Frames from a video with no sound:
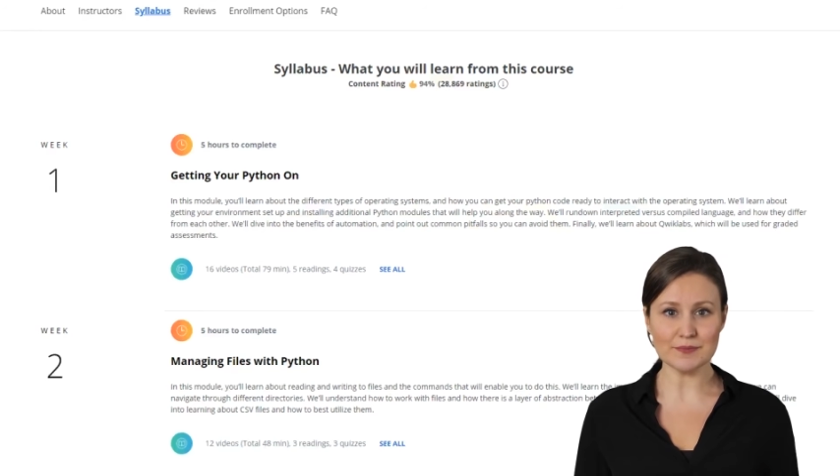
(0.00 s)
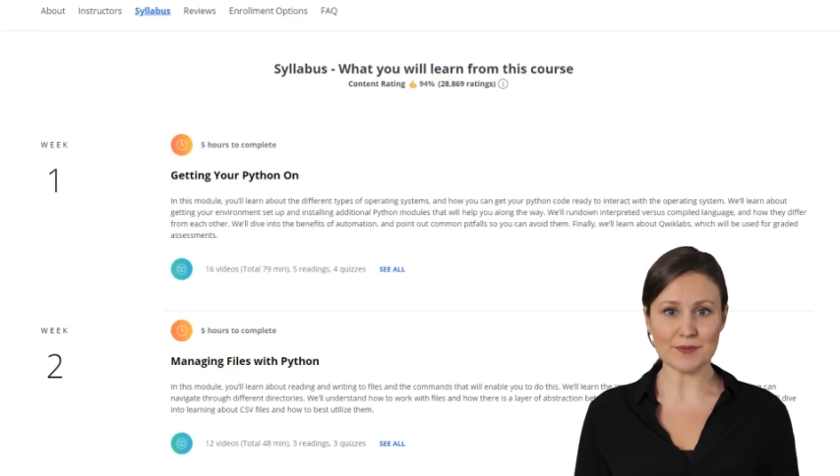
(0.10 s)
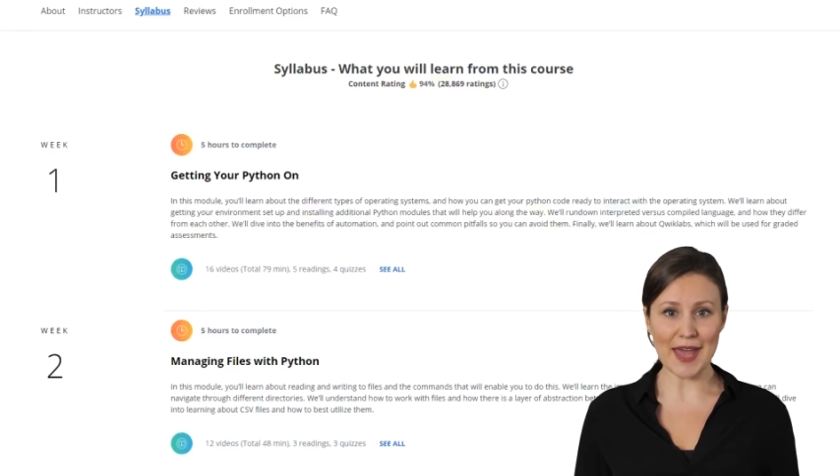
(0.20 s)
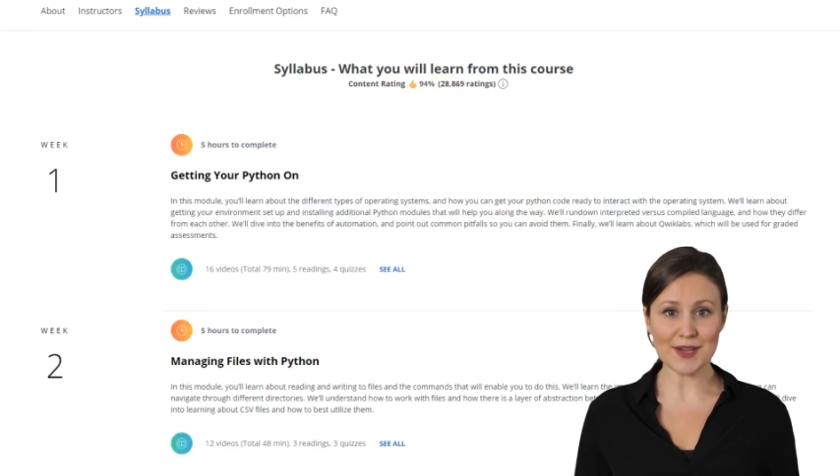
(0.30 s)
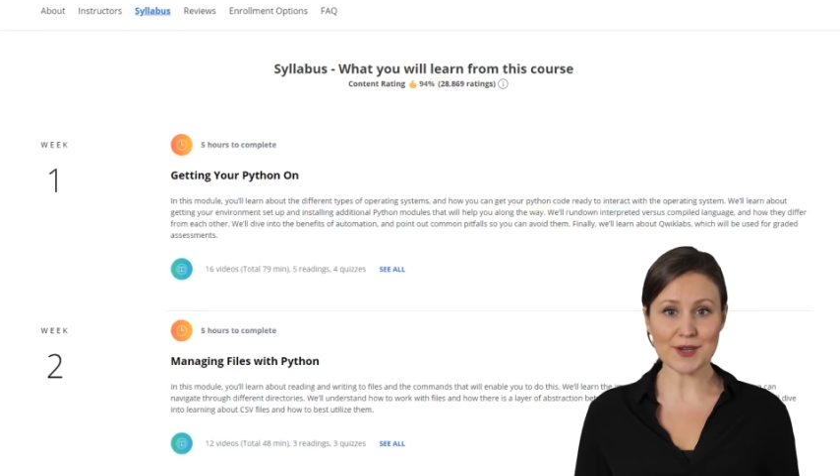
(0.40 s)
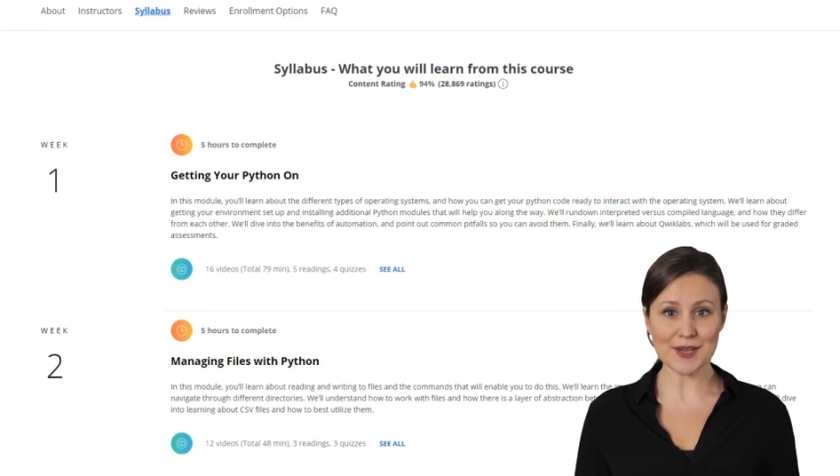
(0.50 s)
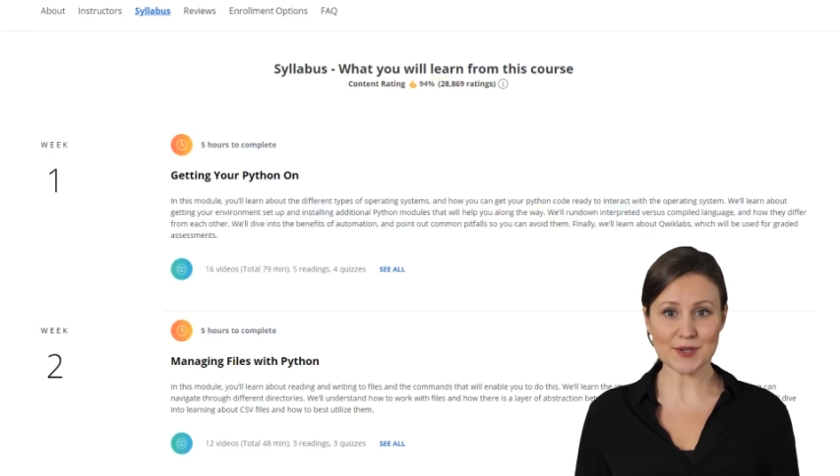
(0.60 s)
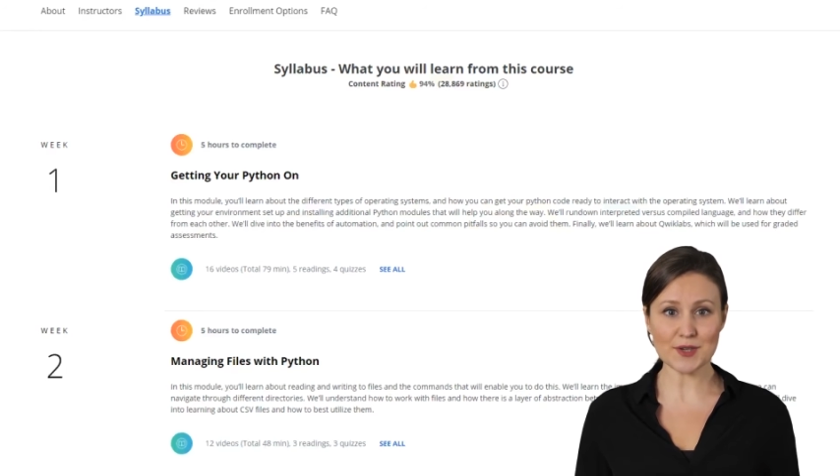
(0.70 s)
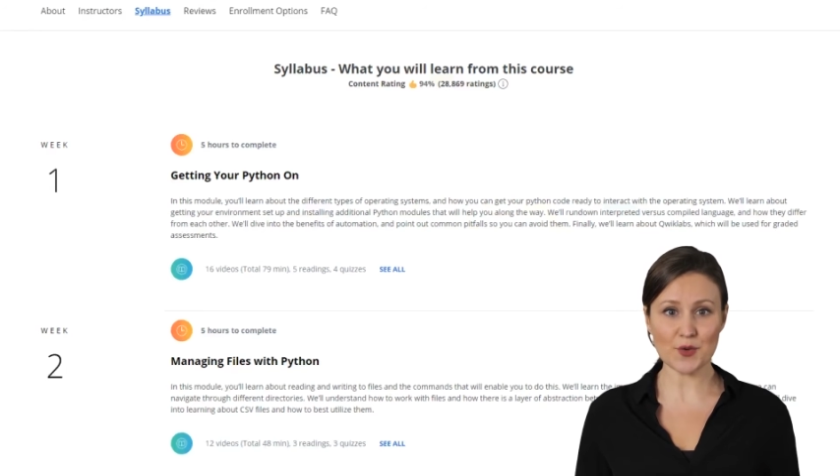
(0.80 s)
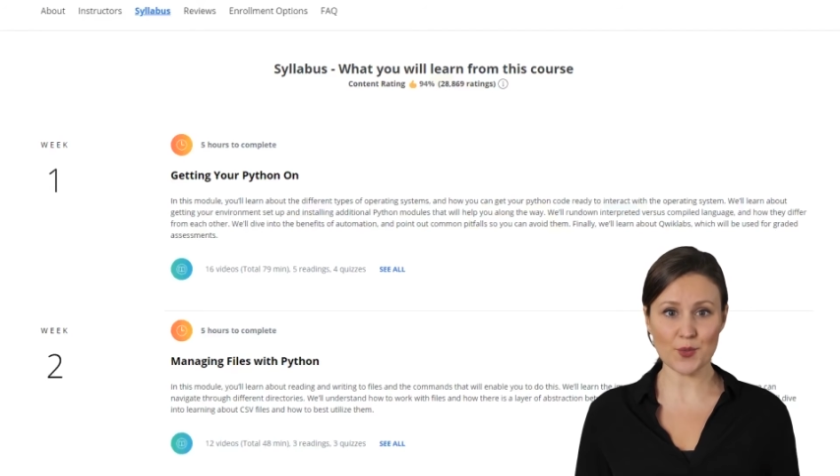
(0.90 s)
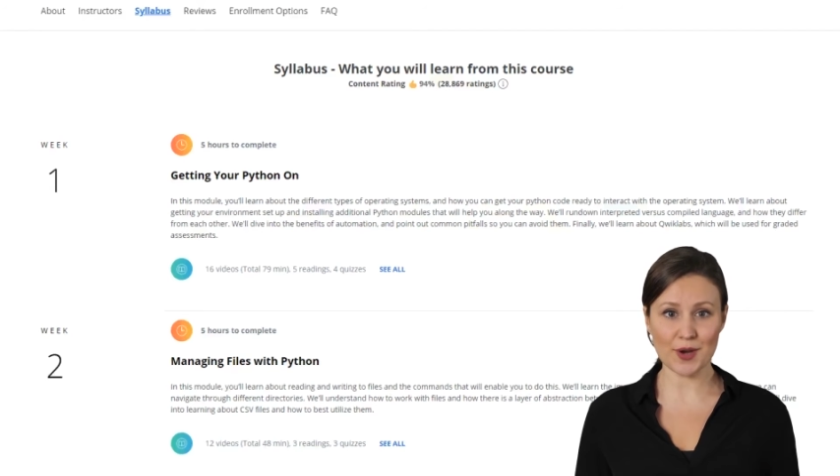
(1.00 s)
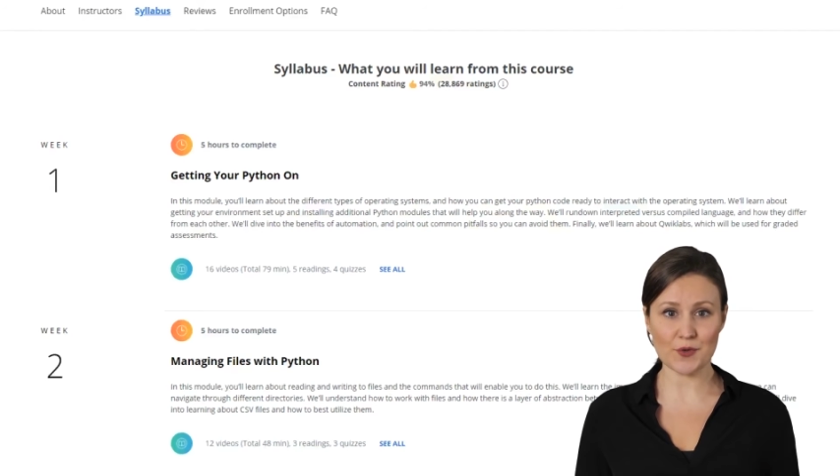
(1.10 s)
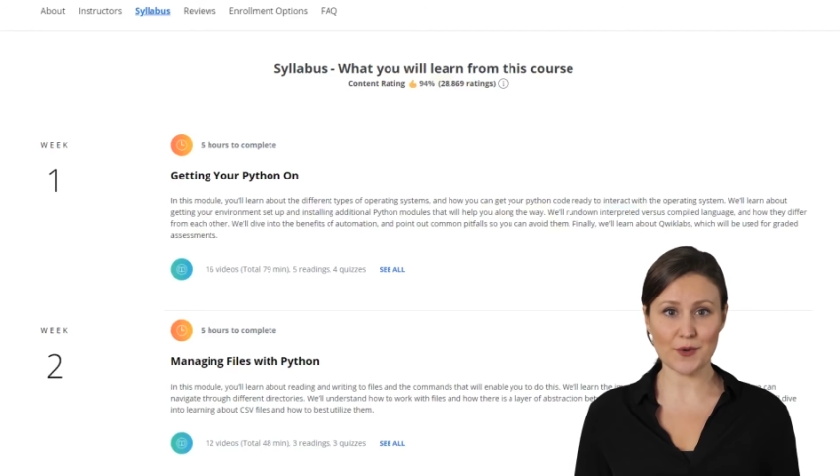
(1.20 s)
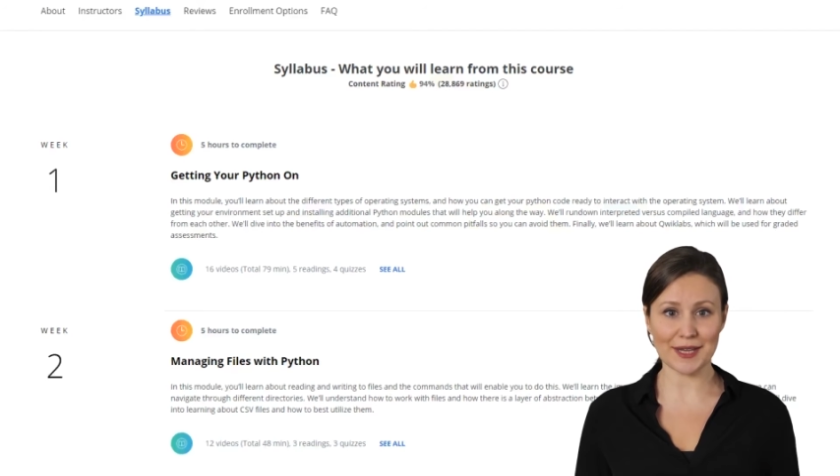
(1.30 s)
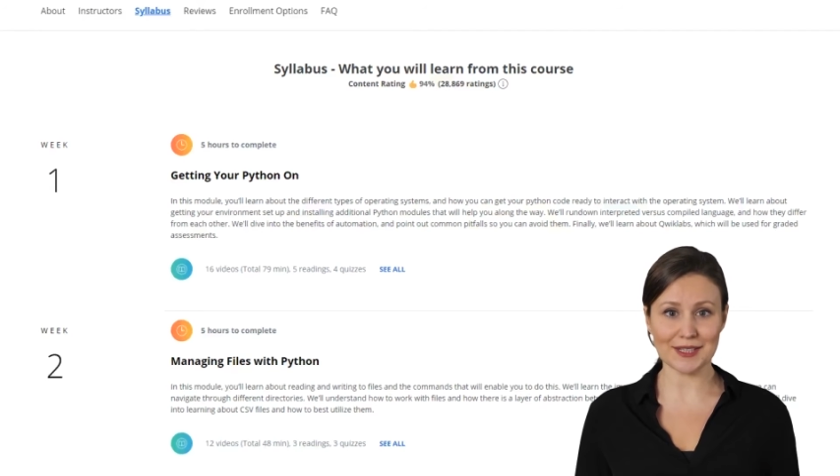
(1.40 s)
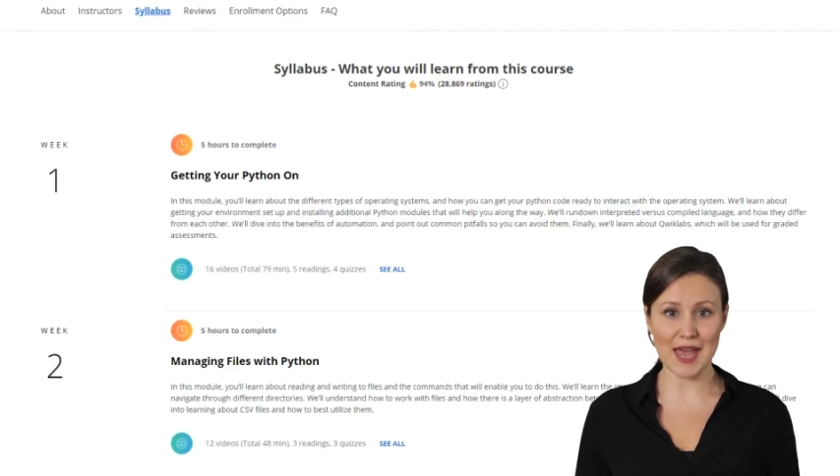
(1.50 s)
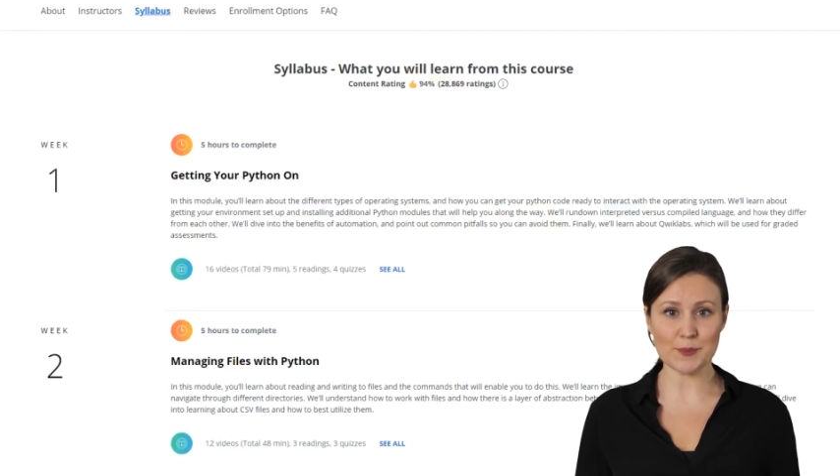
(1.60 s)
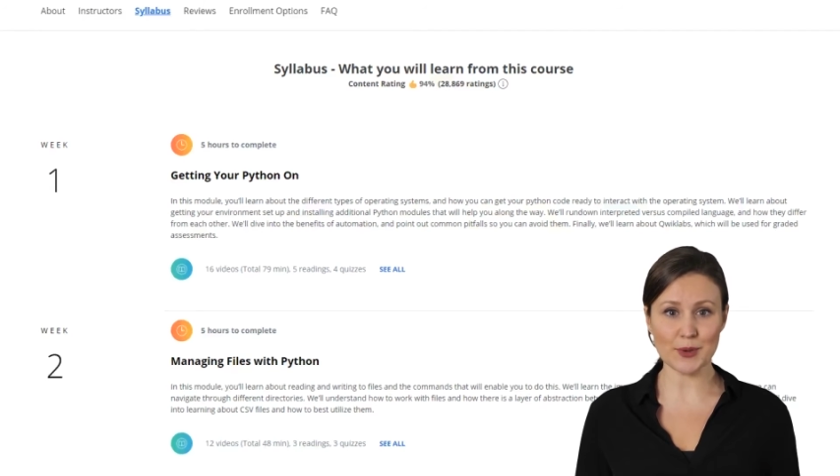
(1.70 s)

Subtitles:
Finally, we'll run down